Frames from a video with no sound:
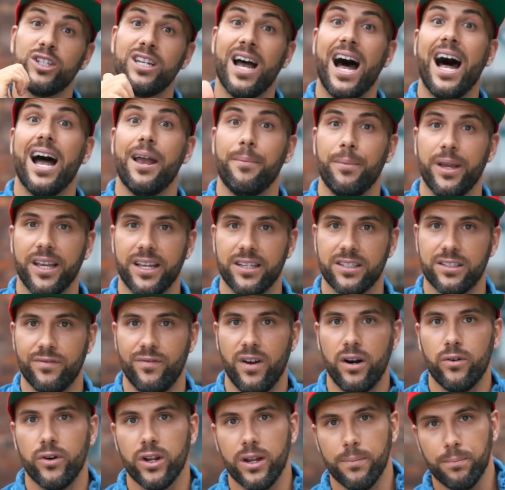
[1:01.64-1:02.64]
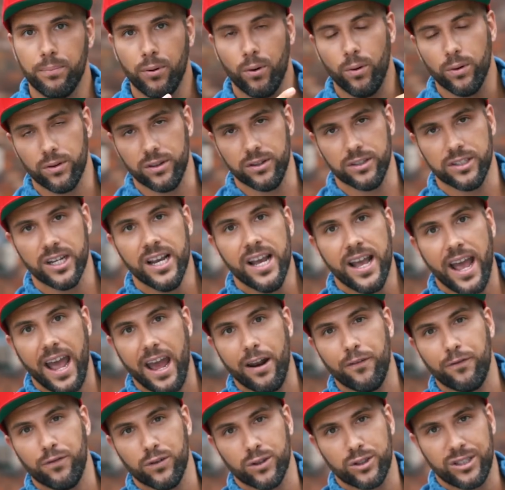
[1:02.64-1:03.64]
timing is very important,
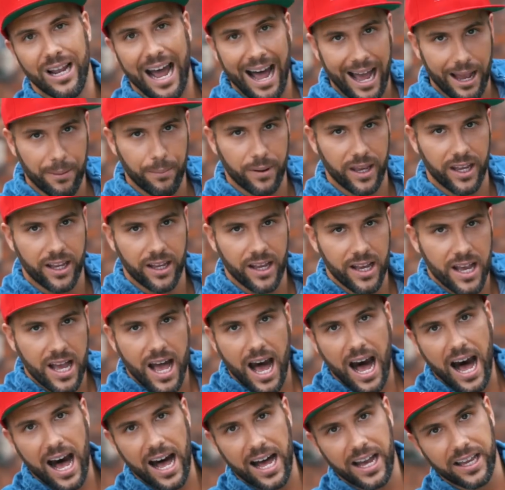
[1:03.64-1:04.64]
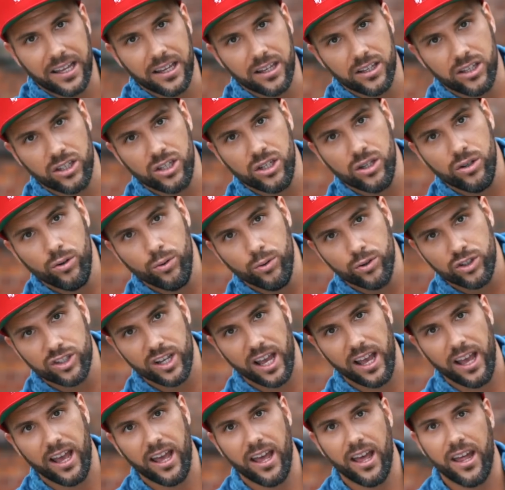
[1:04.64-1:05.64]
and for timing I use
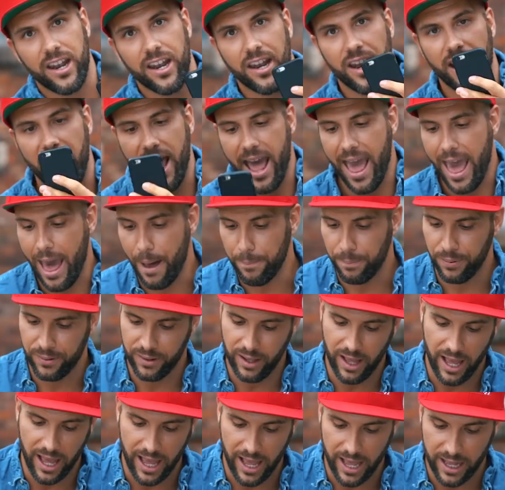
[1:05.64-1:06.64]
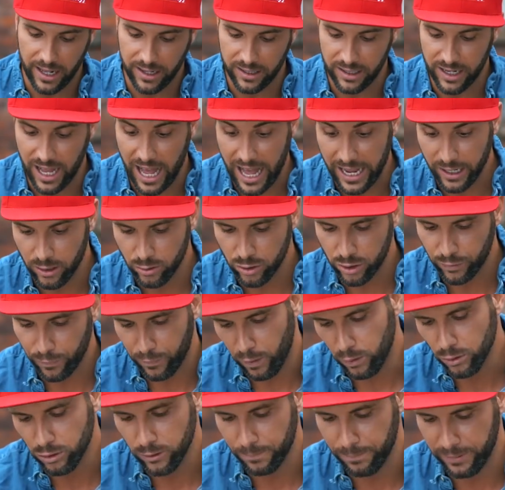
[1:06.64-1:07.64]
an app, and I use
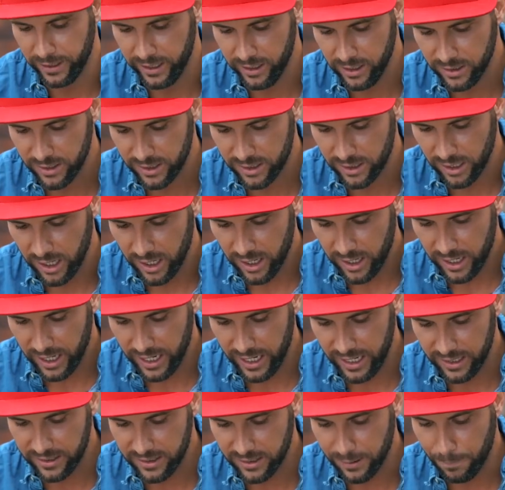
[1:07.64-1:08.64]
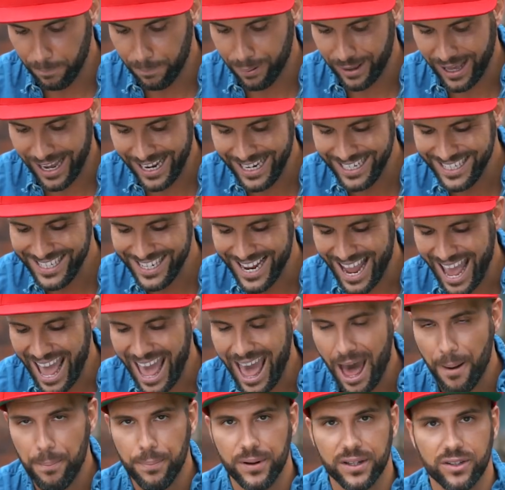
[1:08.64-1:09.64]
Photopills. It's a paid
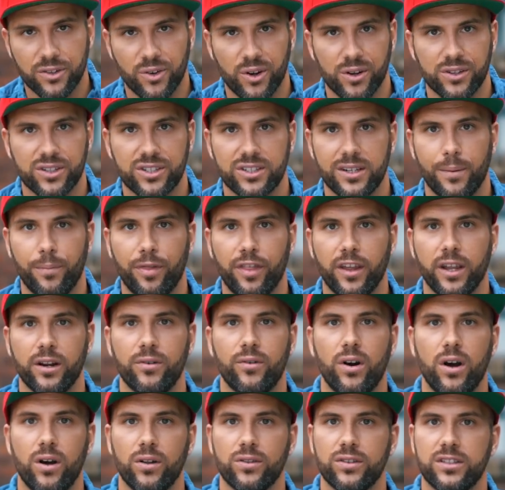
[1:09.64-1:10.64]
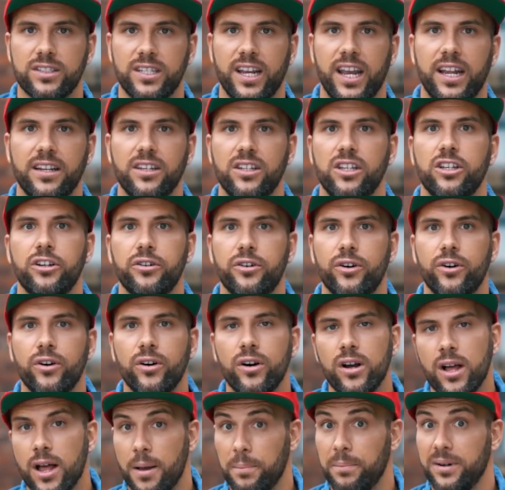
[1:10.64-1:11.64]
app, it costs something around
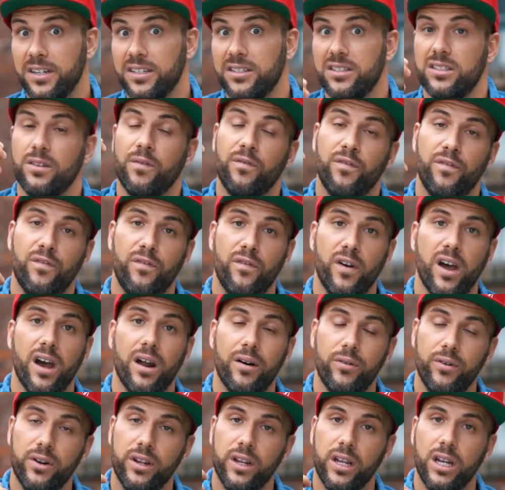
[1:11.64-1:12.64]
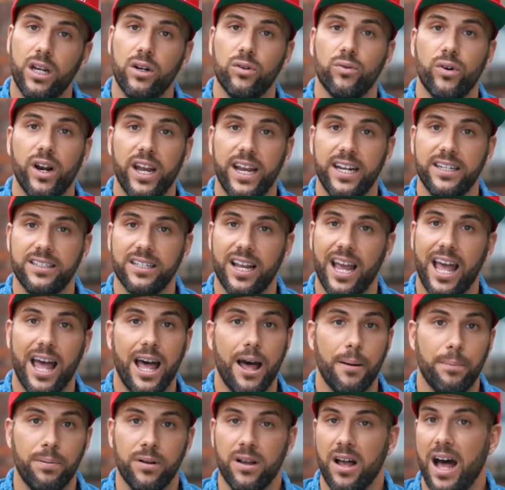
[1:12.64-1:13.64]
€10, but it's a very great
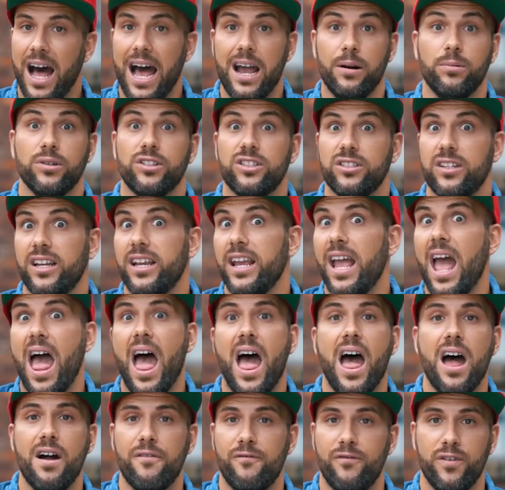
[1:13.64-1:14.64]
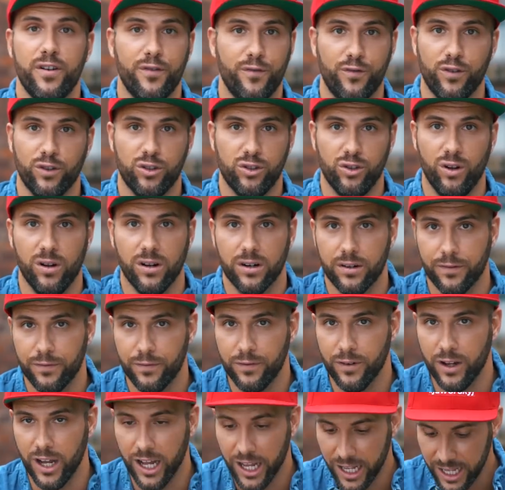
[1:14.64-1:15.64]
app. I would say every
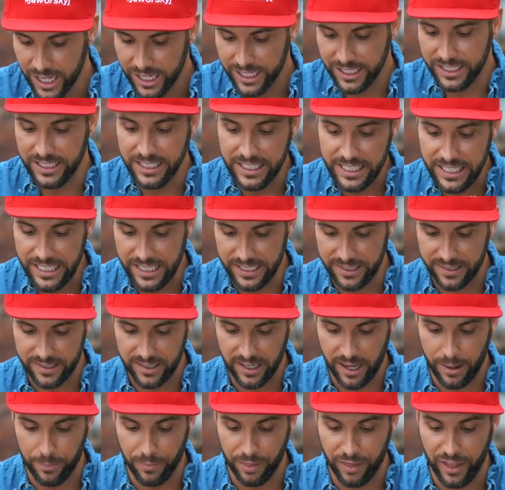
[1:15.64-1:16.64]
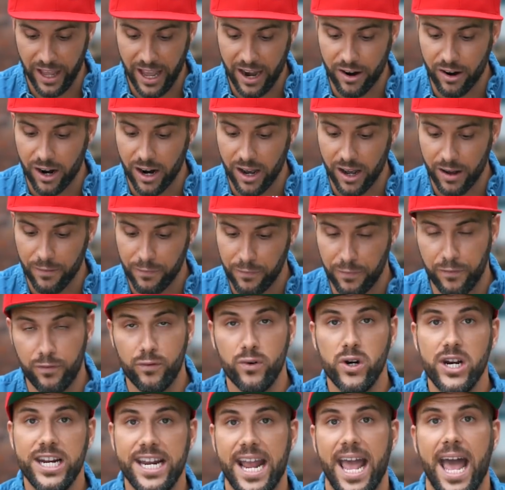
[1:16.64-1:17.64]
photographer needs. There are
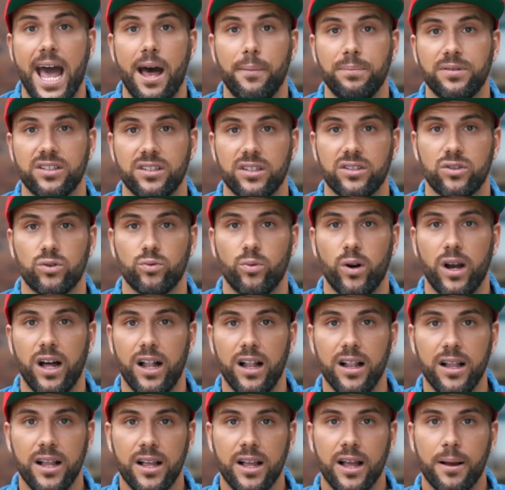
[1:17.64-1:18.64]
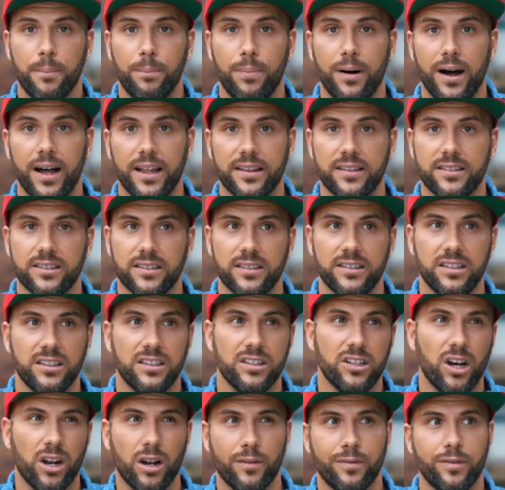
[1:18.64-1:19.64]
free apps as well, but
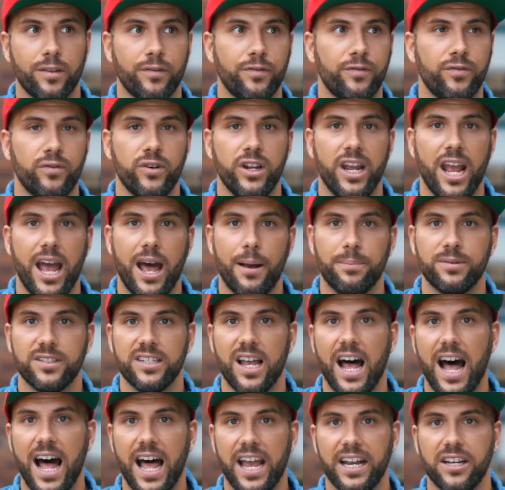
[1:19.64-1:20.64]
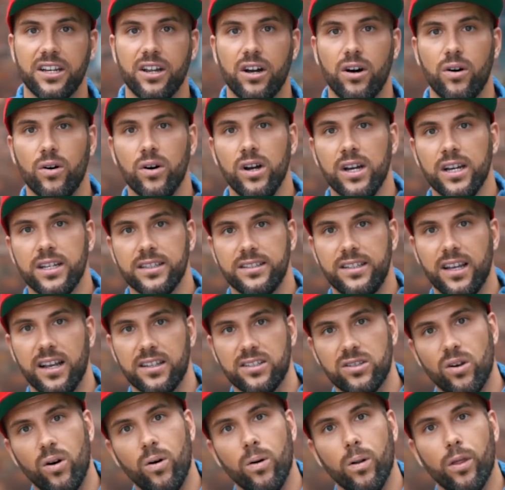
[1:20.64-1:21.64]
none of the free apps I know
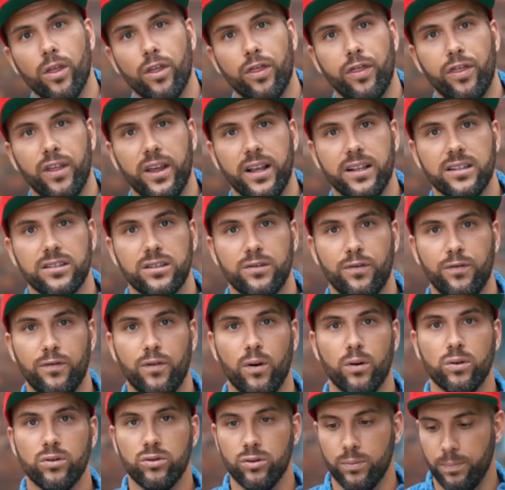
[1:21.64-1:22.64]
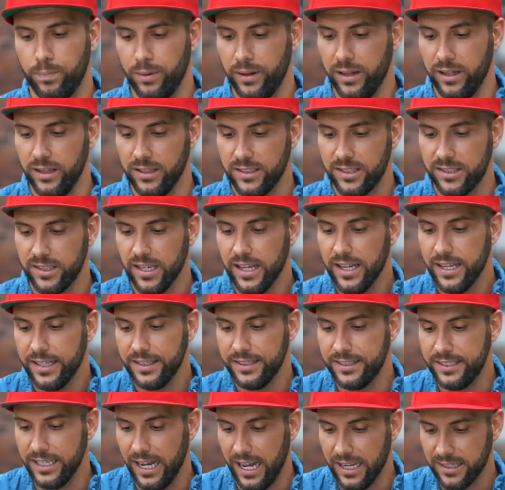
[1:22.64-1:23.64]
does all the things Photopills
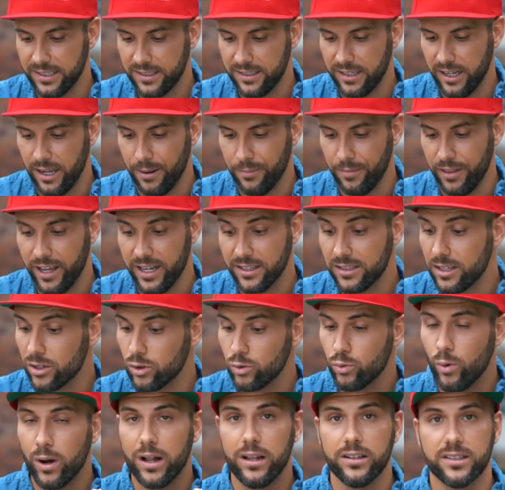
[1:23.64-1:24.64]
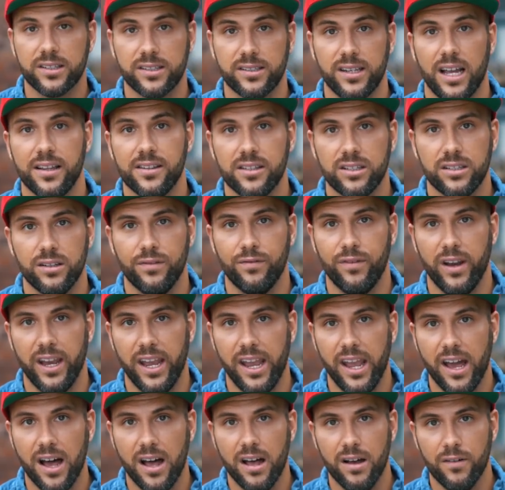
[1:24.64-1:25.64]
does. There's as well Sun
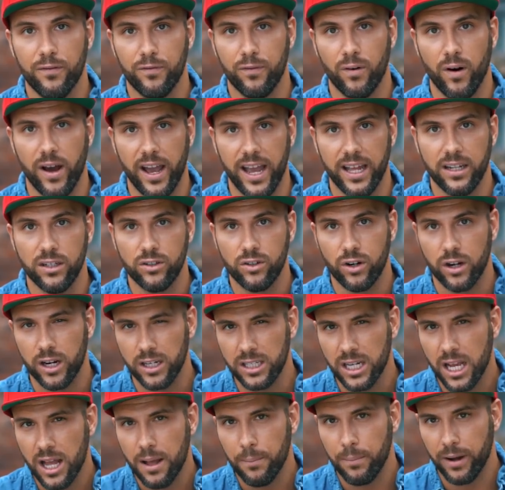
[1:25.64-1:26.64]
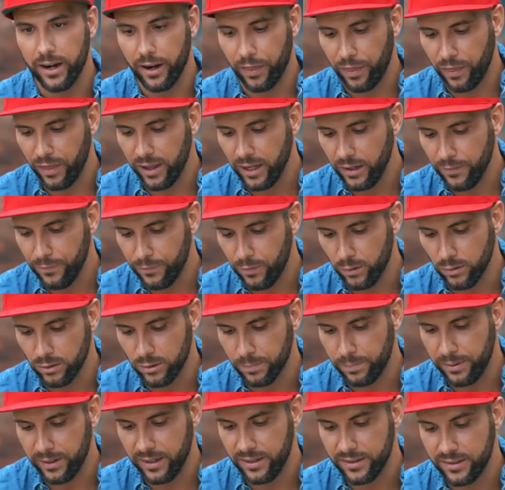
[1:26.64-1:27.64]
Surveyor for Android, but I think
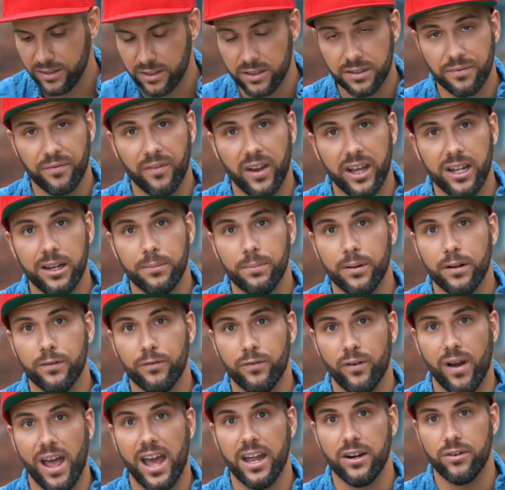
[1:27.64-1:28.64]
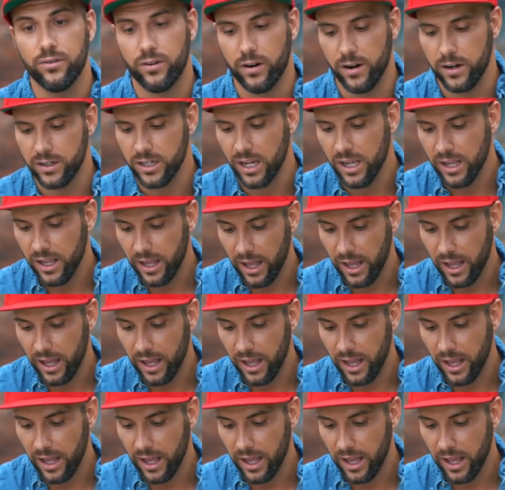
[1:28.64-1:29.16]
Photopills is available for Android